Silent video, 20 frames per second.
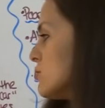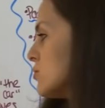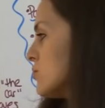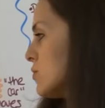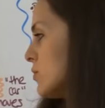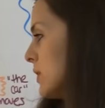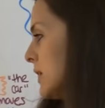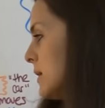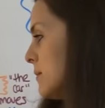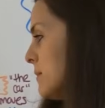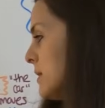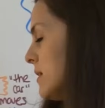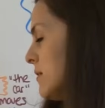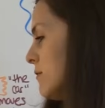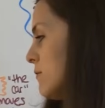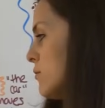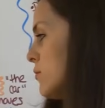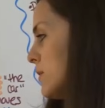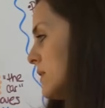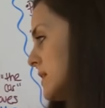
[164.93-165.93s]

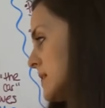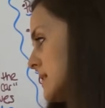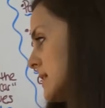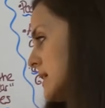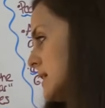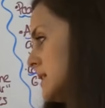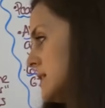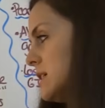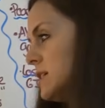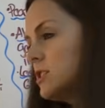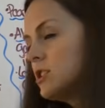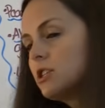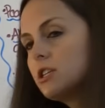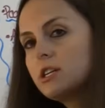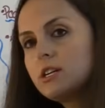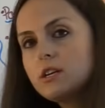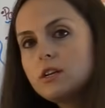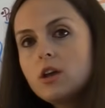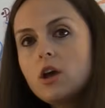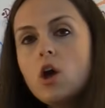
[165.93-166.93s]
treatment for this
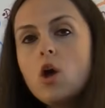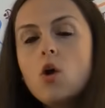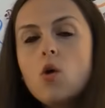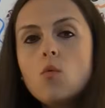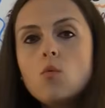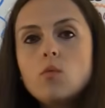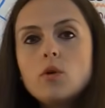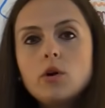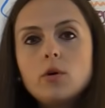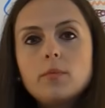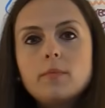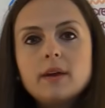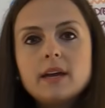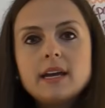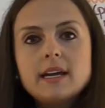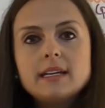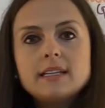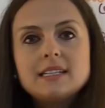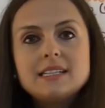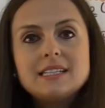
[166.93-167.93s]
condition will
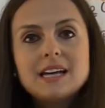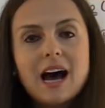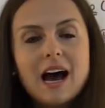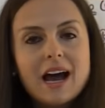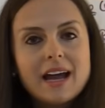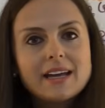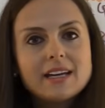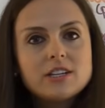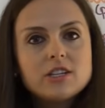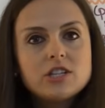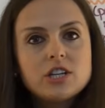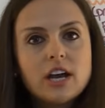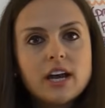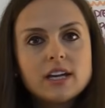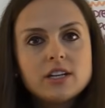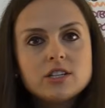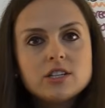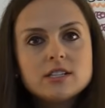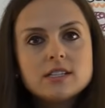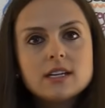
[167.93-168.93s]
be diet
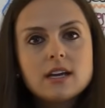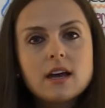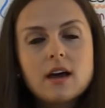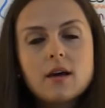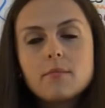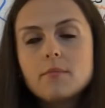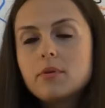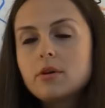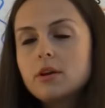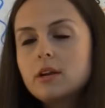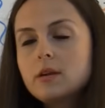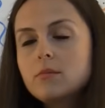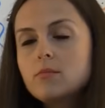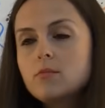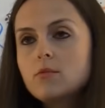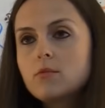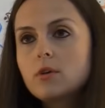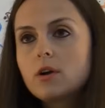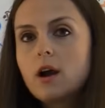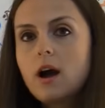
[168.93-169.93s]
changes, putting
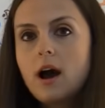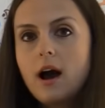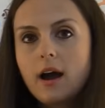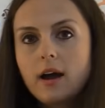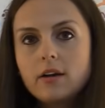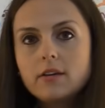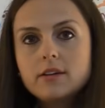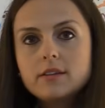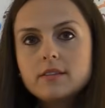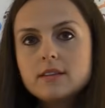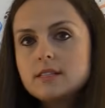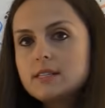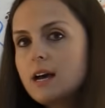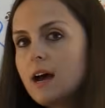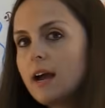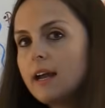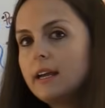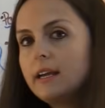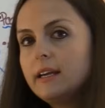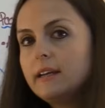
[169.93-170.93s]
more iron in the
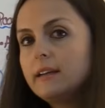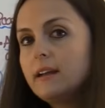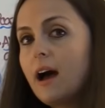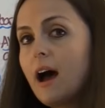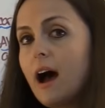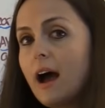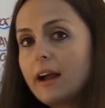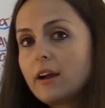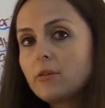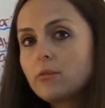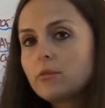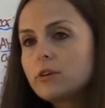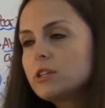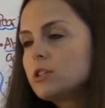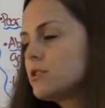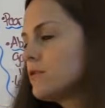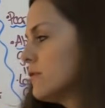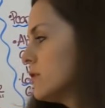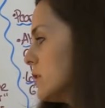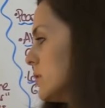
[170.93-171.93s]
diet, in
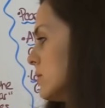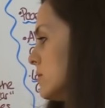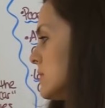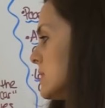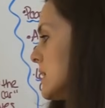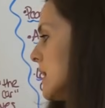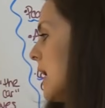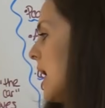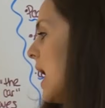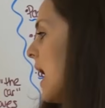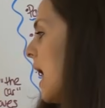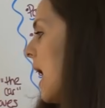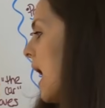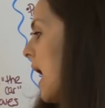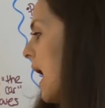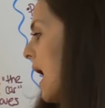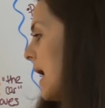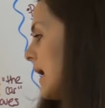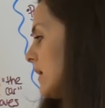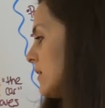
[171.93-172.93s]
iron-rich foods,
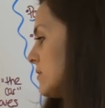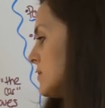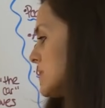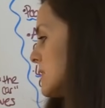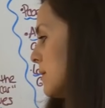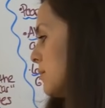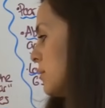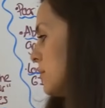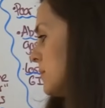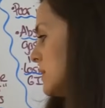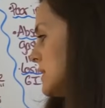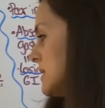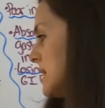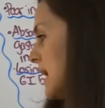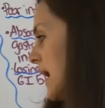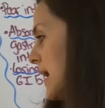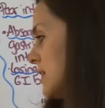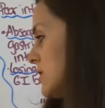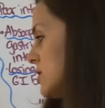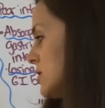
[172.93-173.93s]
iron
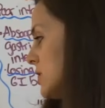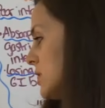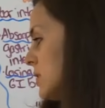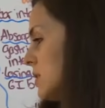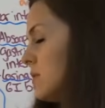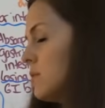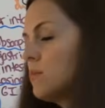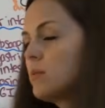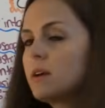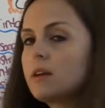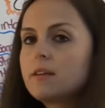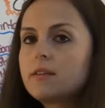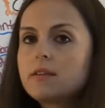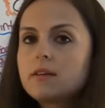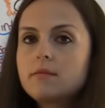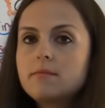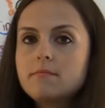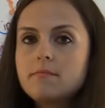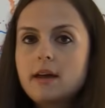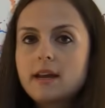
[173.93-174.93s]
supplementation with
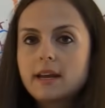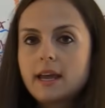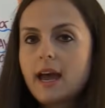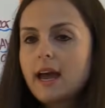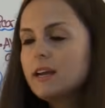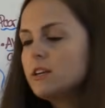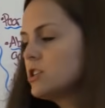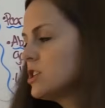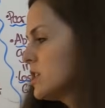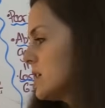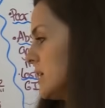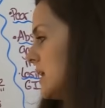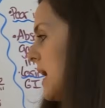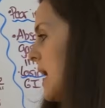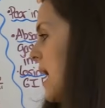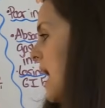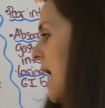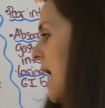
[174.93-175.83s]
medication,